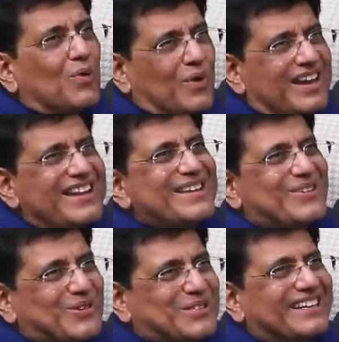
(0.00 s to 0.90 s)
well
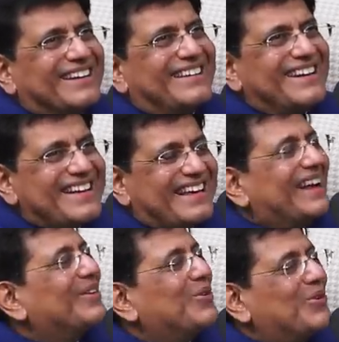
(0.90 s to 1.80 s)
ego certainly
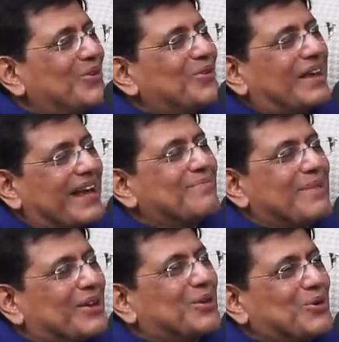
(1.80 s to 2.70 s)
can go can
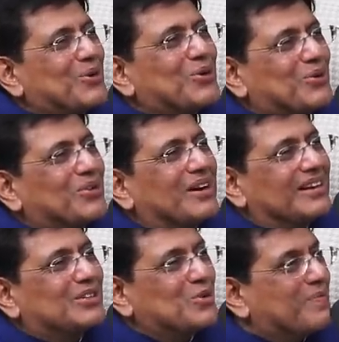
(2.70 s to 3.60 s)
make you
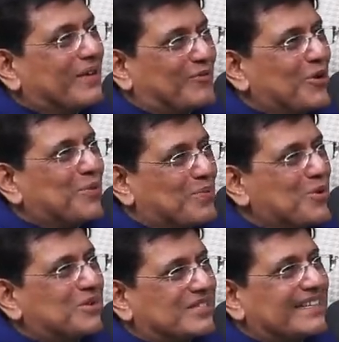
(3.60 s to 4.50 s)
uh, too big for your
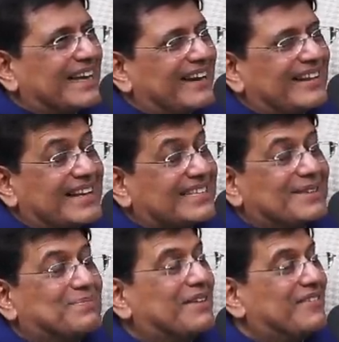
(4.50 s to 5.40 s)
boots and that's
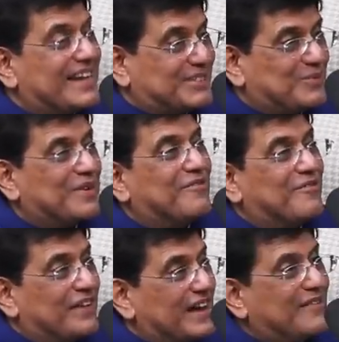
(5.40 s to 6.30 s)
something one has to be
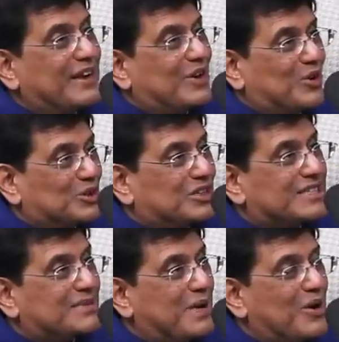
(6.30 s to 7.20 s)
very very
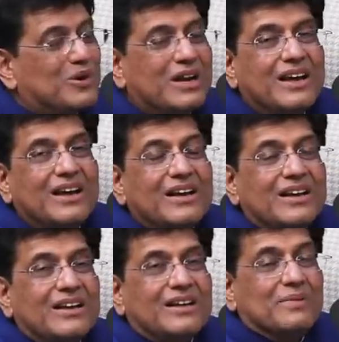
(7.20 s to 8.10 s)
cautious about
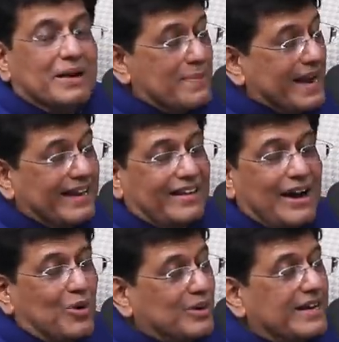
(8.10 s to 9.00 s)
remaining
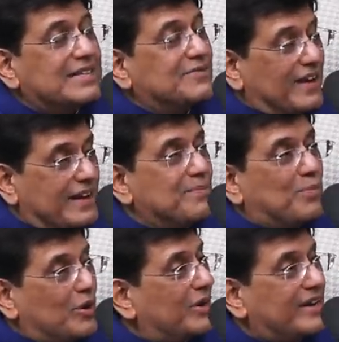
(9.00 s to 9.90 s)
grounded is very
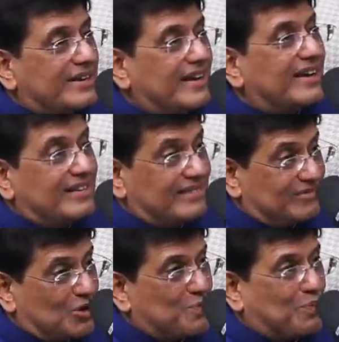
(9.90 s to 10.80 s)
important uh,
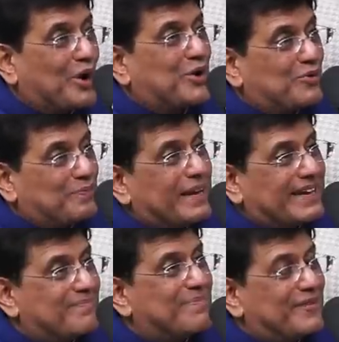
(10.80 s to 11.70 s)
good point
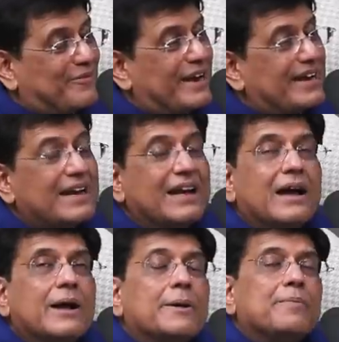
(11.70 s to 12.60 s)
picked up my friend
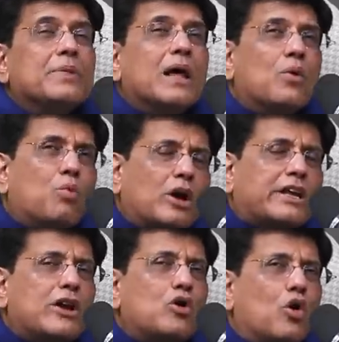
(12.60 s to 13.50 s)

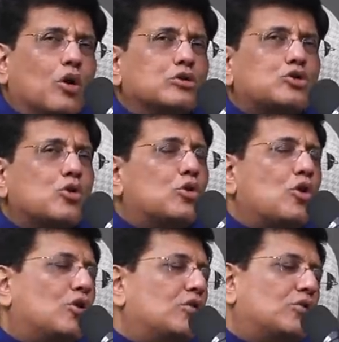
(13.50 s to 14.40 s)
what can also
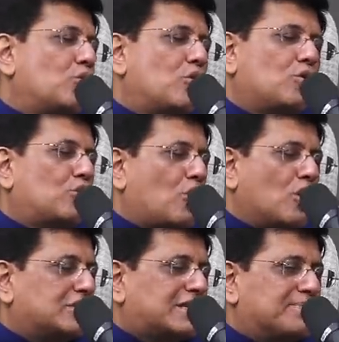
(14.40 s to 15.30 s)
go
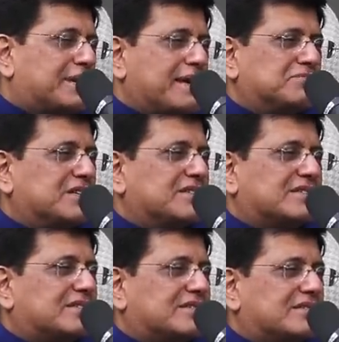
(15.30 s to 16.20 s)
wrong sometimes
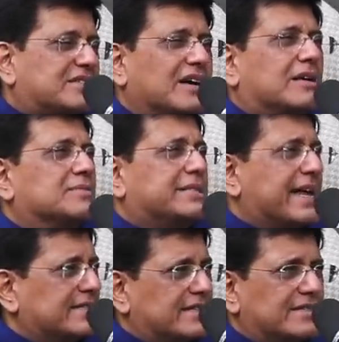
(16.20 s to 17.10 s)
is
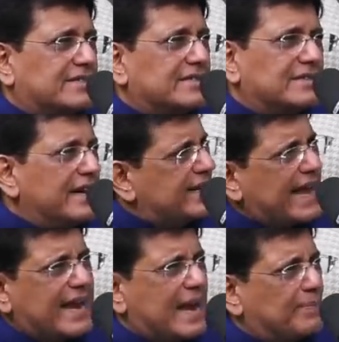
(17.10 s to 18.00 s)
circumstances it can